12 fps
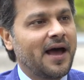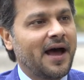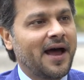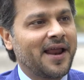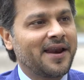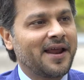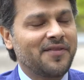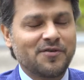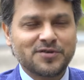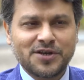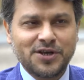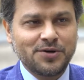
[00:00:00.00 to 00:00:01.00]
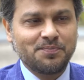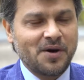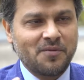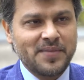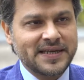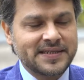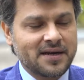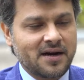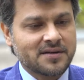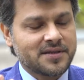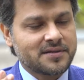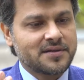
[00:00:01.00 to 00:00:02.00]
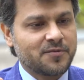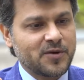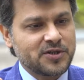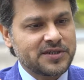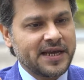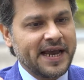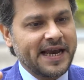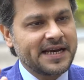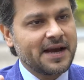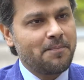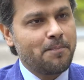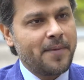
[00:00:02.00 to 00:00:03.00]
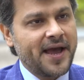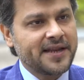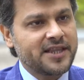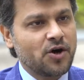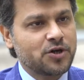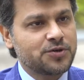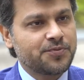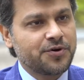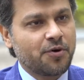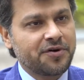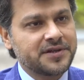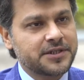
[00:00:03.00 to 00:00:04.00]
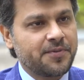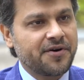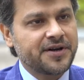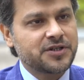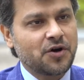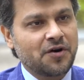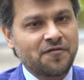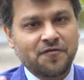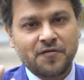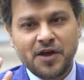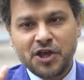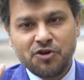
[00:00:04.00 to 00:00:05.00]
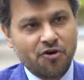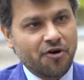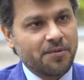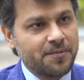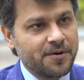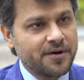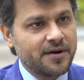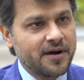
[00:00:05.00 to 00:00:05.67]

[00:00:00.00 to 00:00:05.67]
And there was a huge, amazing article in which it compared the entrepreneurial spirit of Europe